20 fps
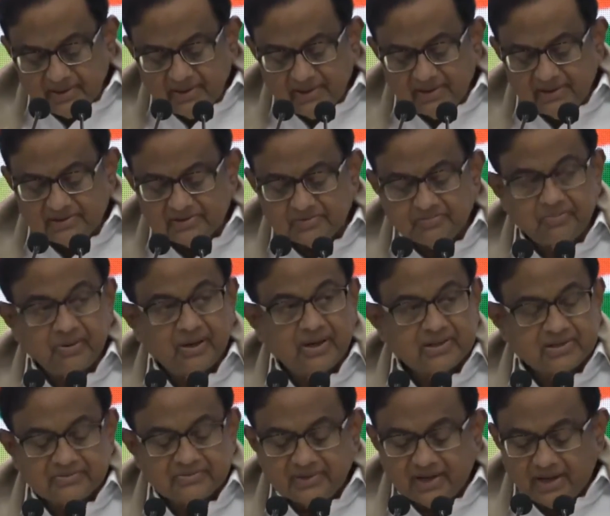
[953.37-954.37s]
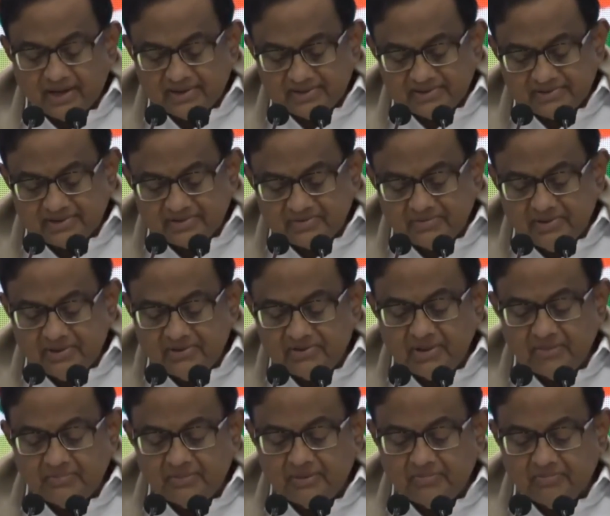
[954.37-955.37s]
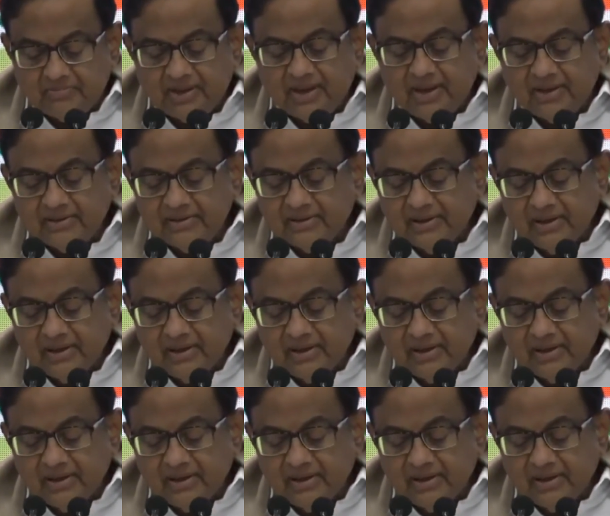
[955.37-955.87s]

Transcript: is part of the RSS BJP plan